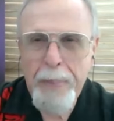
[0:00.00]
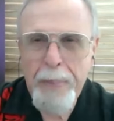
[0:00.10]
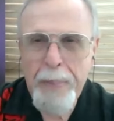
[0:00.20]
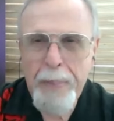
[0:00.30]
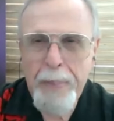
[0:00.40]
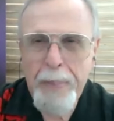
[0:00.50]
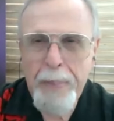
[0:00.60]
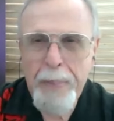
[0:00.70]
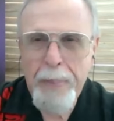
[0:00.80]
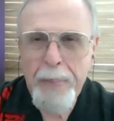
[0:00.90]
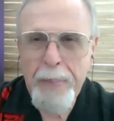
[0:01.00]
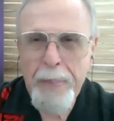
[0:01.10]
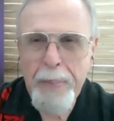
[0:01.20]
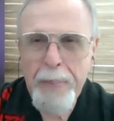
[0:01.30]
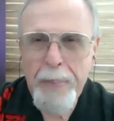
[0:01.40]
businesses
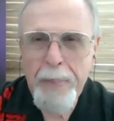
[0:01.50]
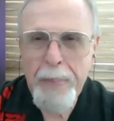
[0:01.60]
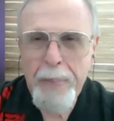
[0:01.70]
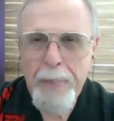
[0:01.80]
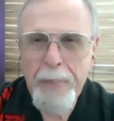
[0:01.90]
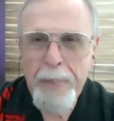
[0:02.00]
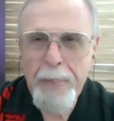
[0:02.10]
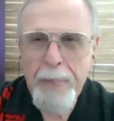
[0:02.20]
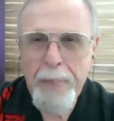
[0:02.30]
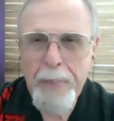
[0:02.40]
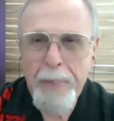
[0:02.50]
can get help